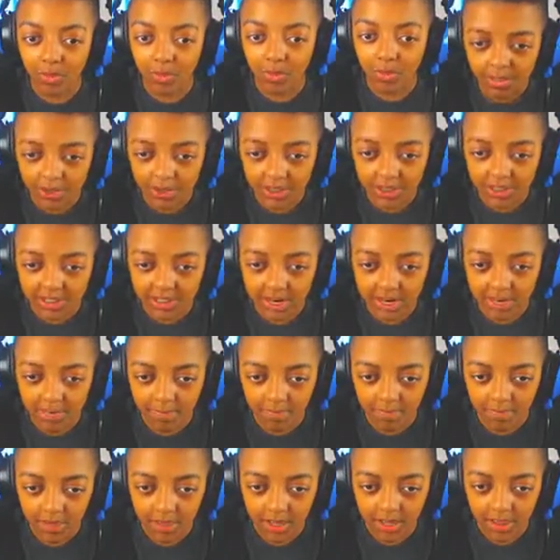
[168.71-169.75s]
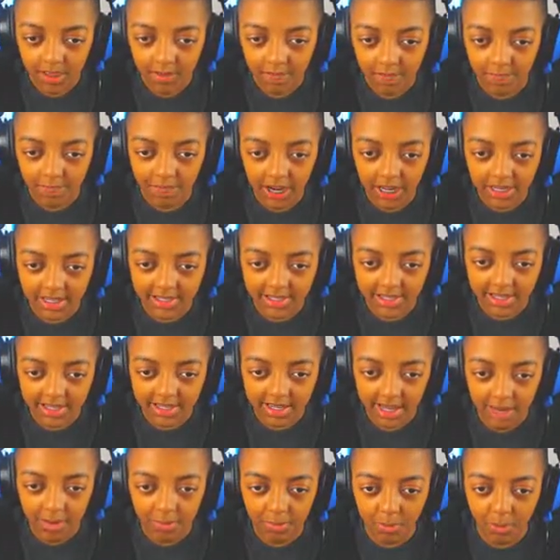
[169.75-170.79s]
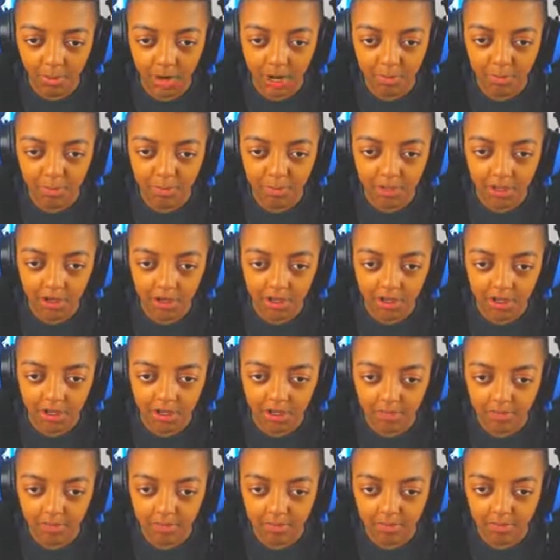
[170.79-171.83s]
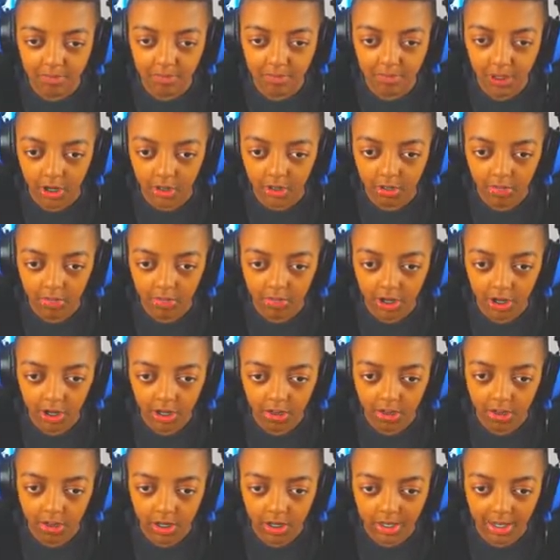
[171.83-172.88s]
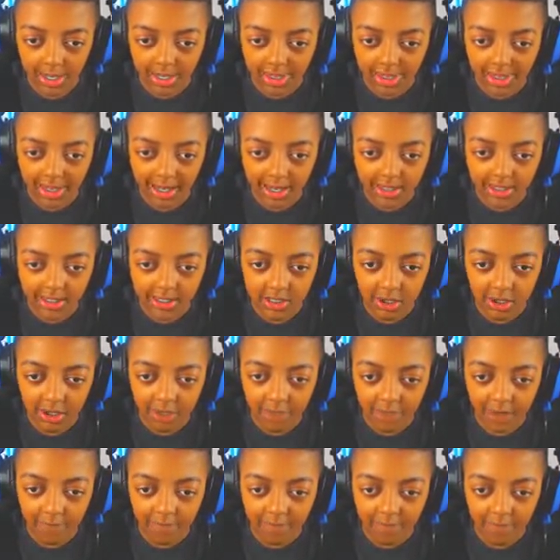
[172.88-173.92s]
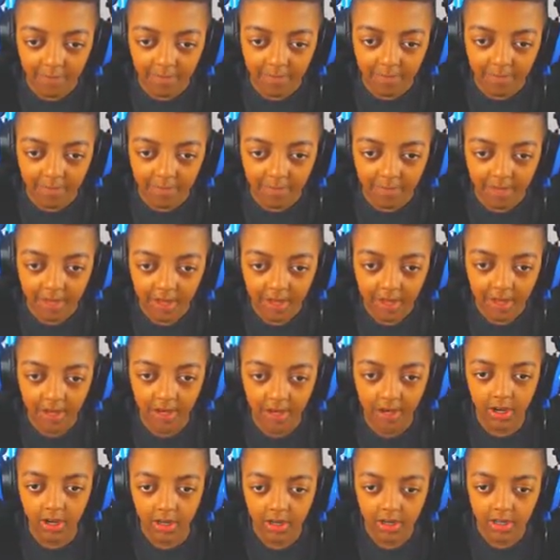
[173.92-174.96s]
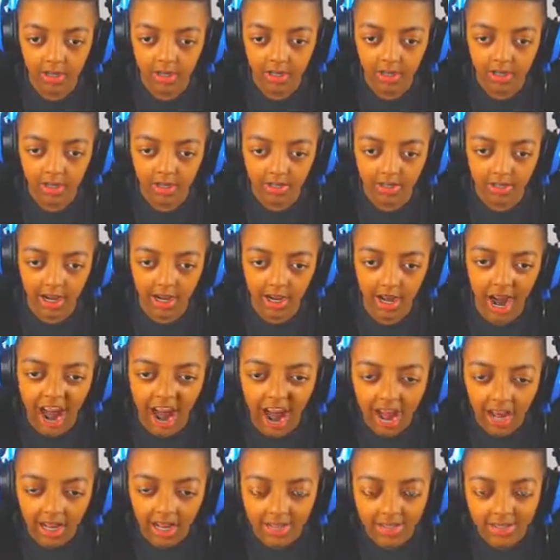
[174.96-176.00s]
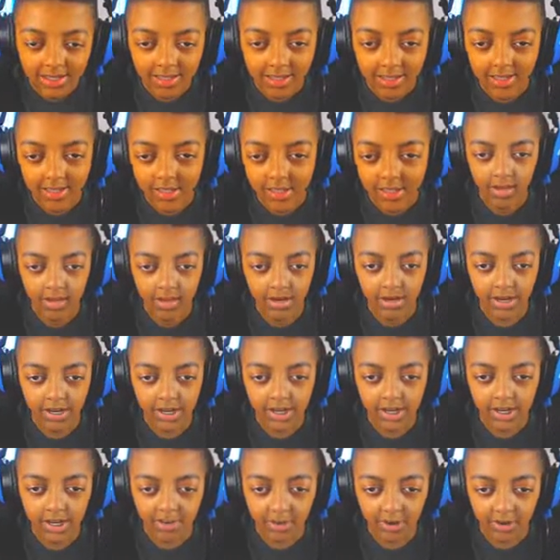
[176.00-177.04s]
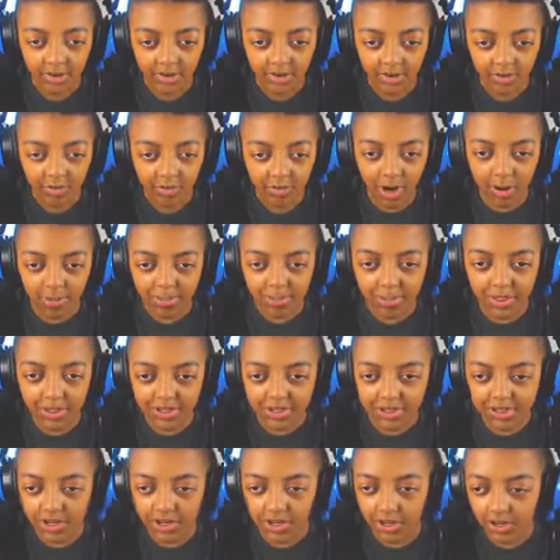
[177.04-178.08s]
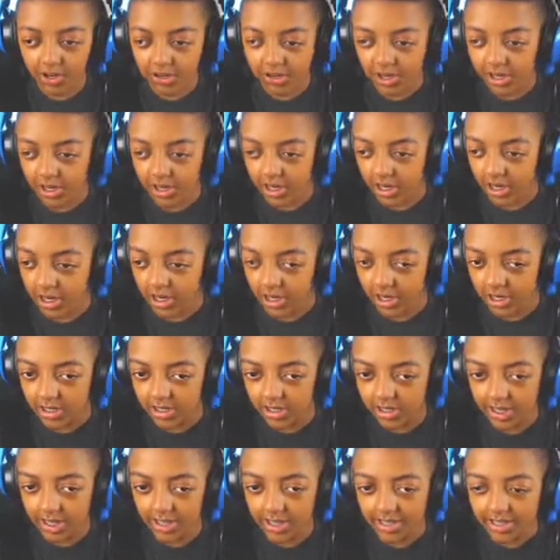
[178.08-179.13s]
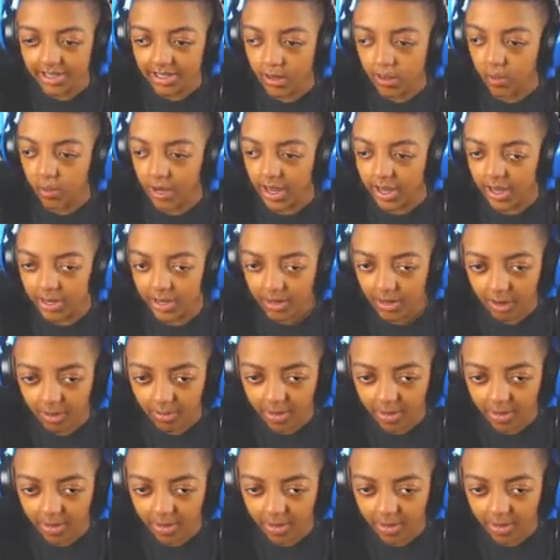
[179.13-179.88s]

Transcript: Alright, we got time. The fastest ever way be on you. No, no. Get that sword away from... Huh. Ah. Alright, come on. Grab the sword. Oh, hit to win.